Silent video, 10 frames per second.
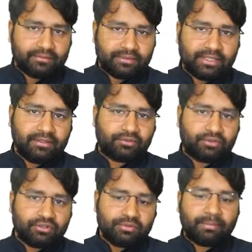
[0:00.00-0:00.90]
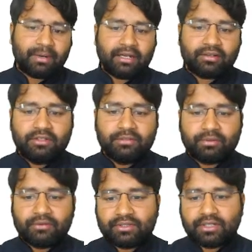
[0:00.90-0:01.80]
they are going to be the part of the
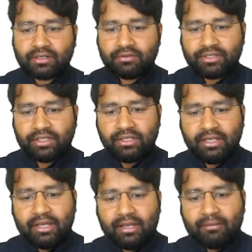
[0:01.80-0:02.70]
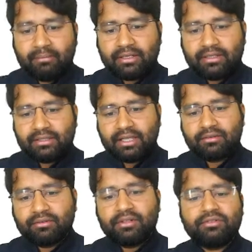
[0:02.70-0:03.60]
provincial council, but they are
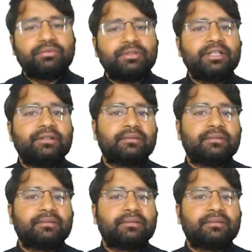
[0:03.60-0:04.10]
going to be,